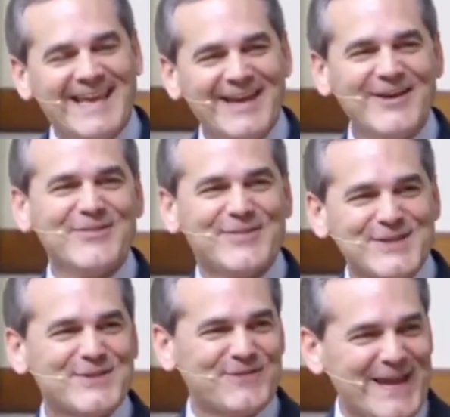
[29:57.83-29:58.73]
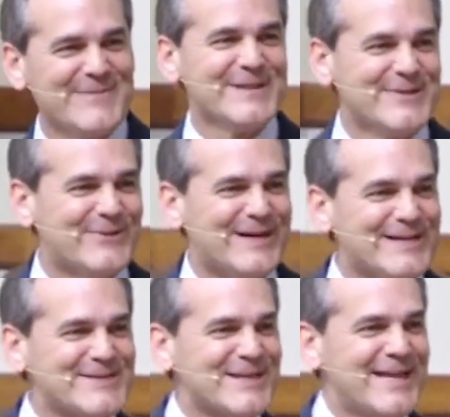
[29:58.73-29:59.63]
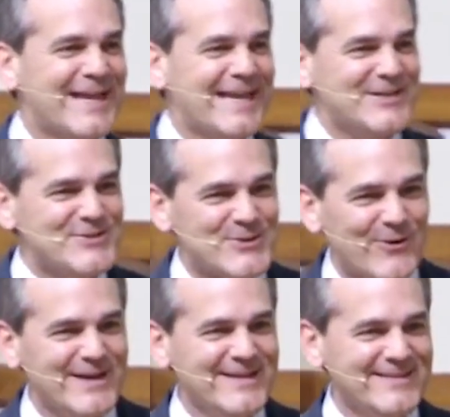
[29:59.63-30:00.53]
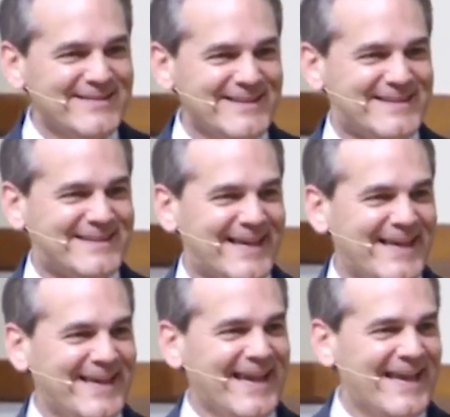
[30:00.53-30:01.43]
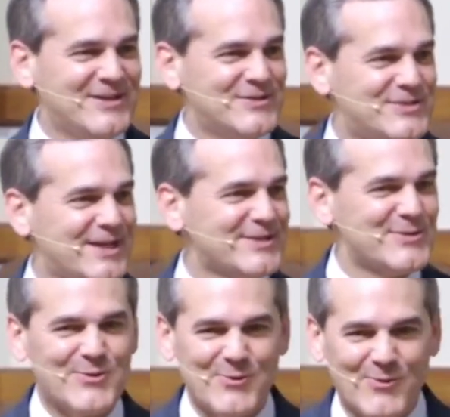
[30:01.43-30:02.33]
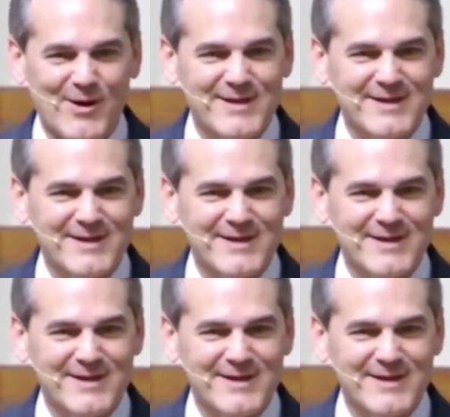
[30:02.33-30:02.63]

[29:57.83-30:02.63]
And here this family was enjoying the day and just